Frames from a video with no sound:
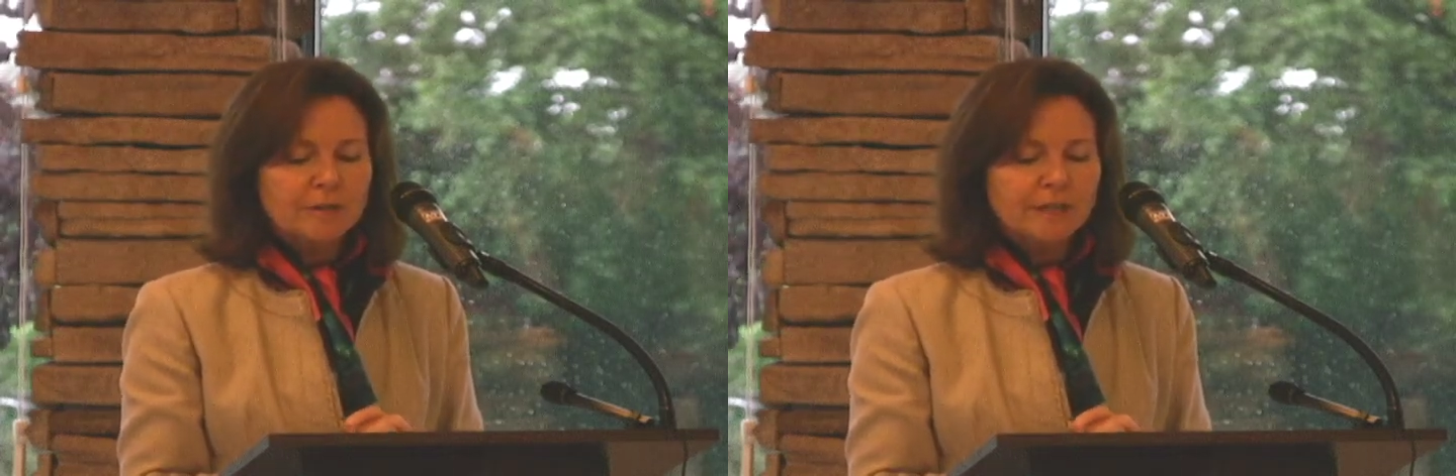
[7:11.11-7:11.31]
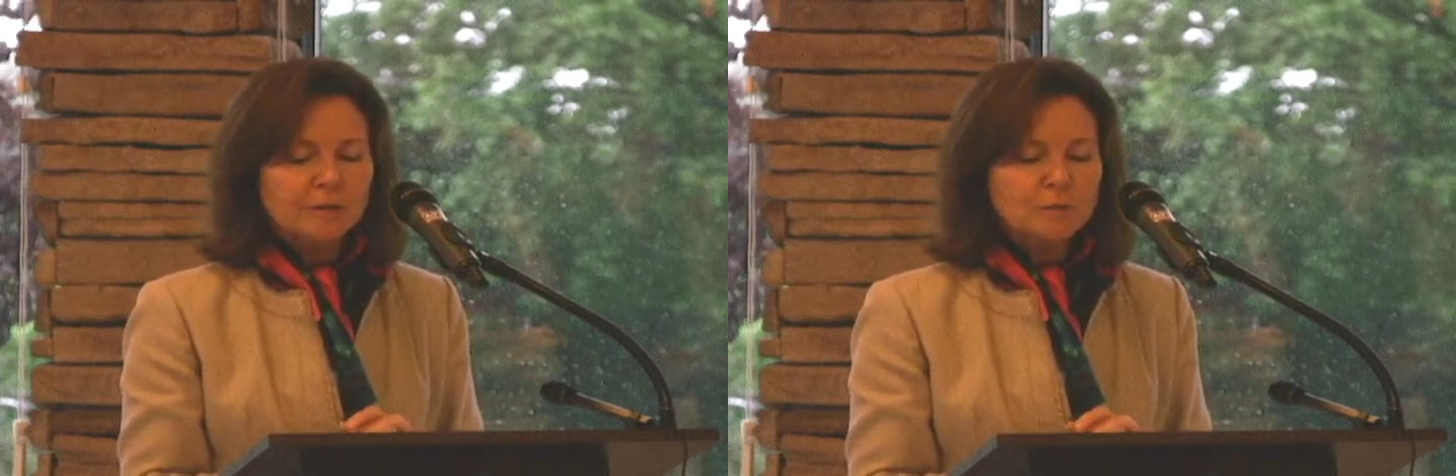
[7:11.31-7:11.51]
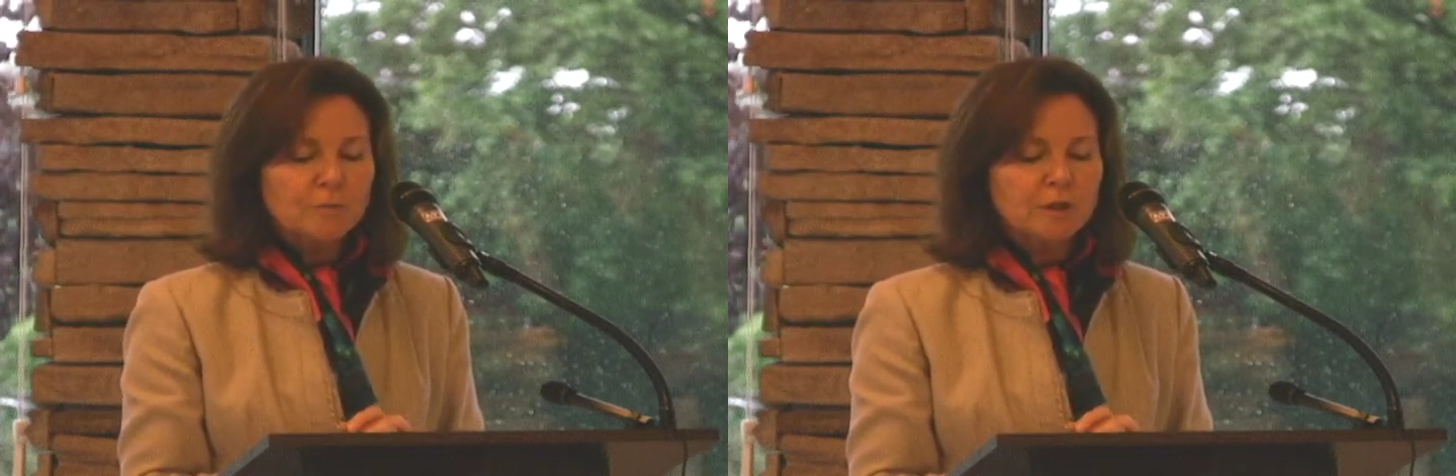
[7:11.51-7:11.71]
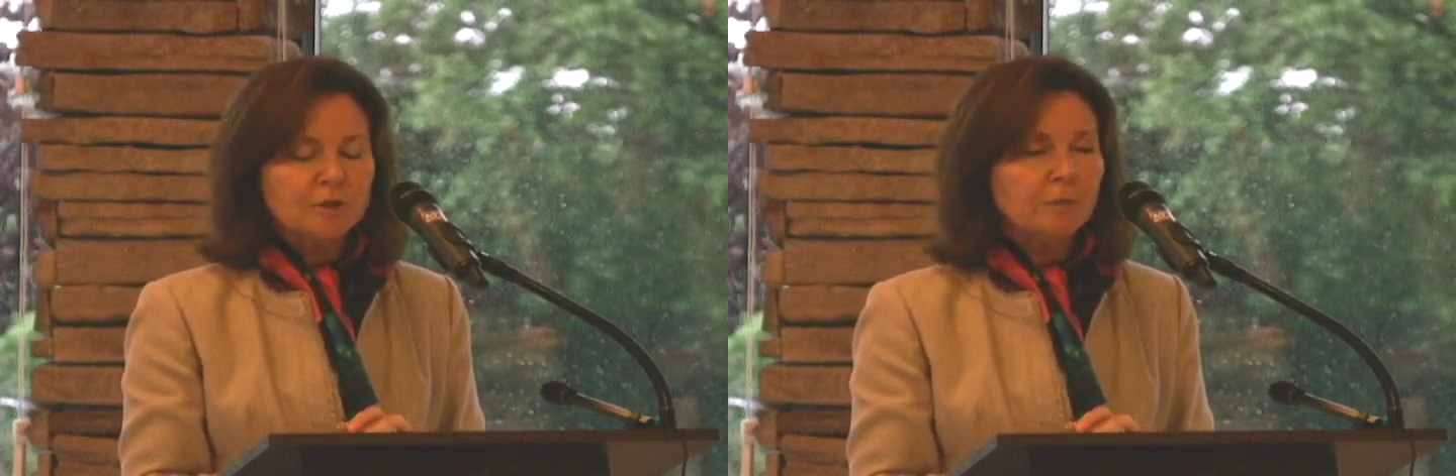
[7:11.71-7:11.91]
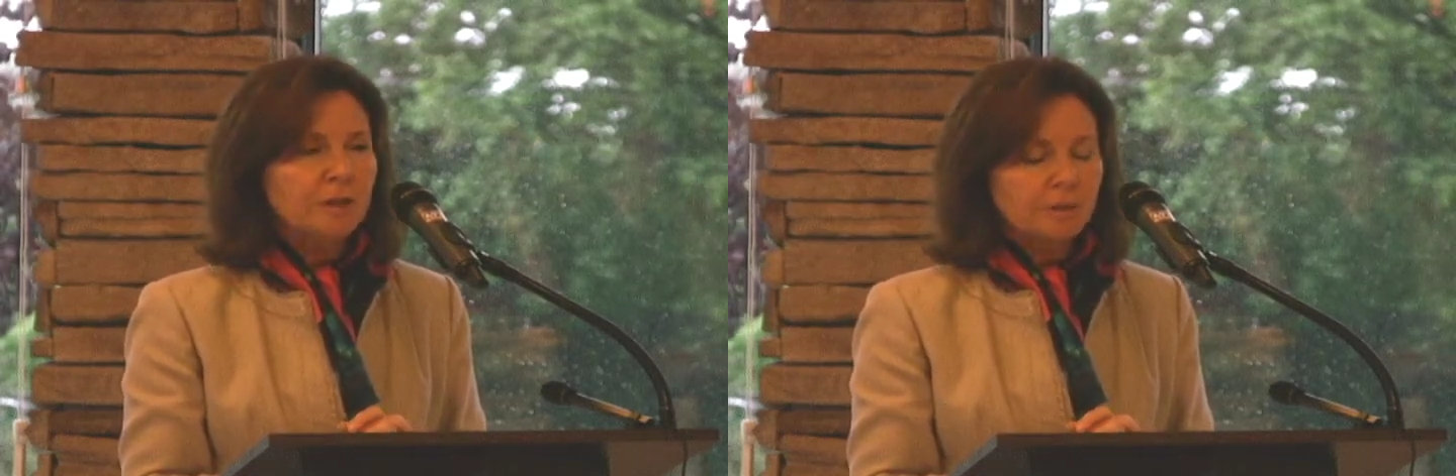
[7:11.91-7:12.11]
town's
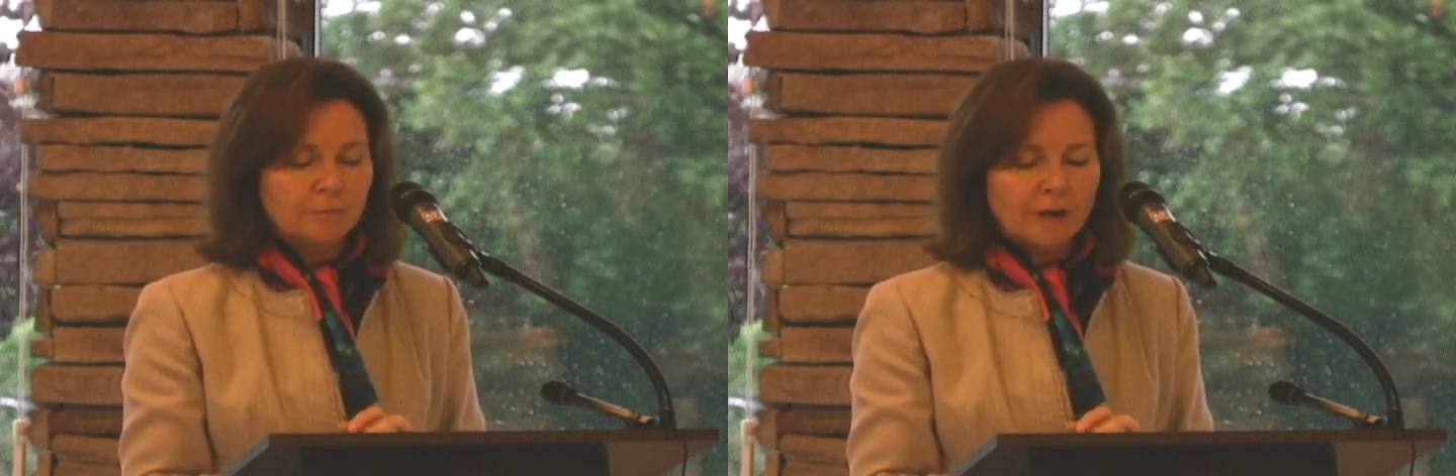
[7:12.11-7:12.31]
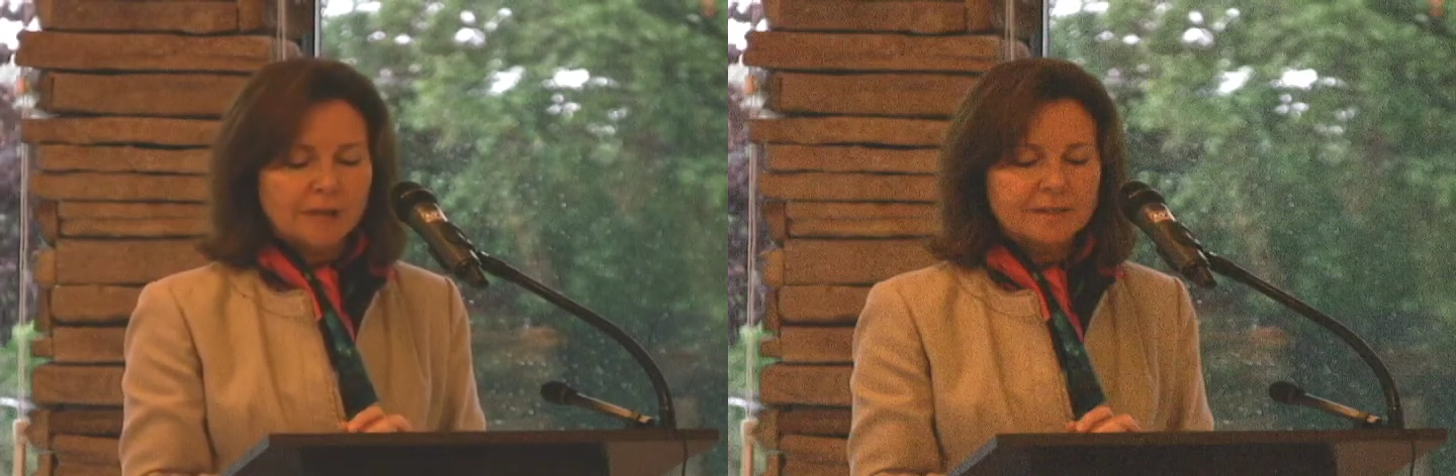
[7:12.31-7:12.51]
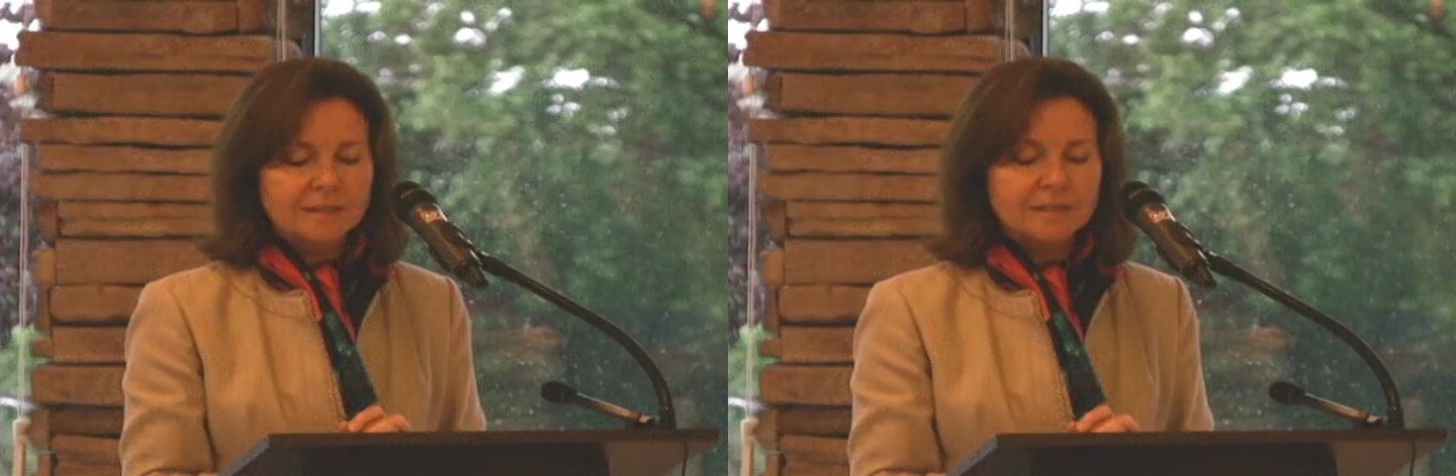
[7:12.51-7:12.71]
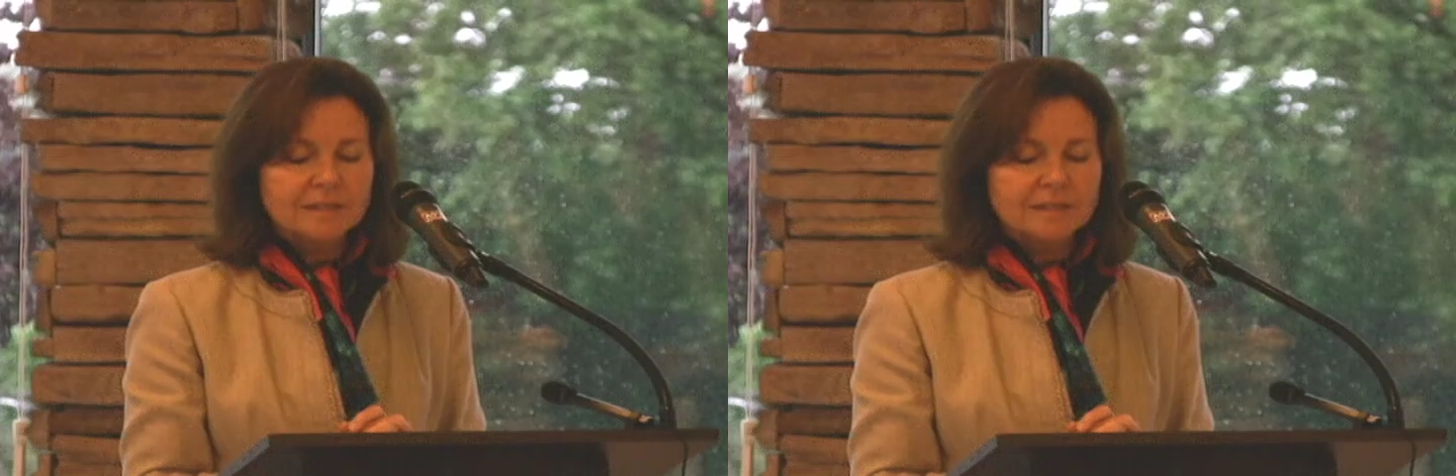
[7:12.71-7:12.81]
budget-making process